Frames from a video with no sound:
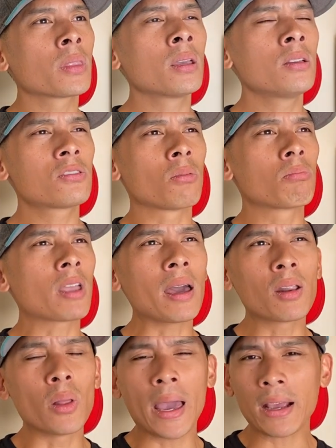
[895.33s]
some
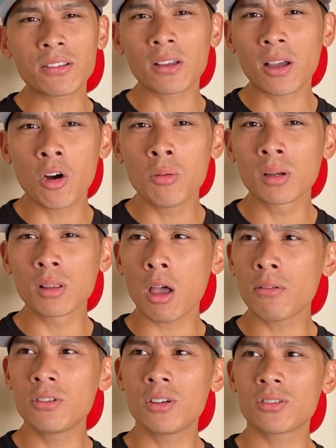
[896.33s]
title hexacone
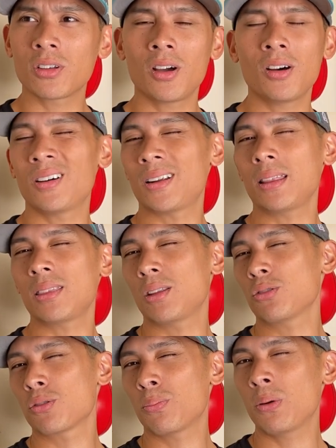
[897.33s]
gloves years ago, and I,
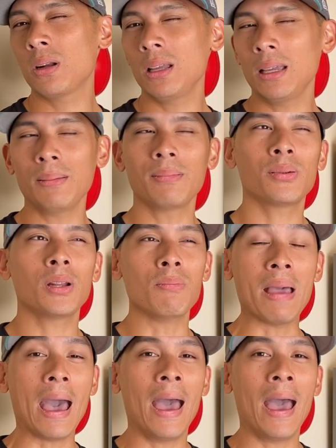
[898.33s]
those are pretty pretty bad.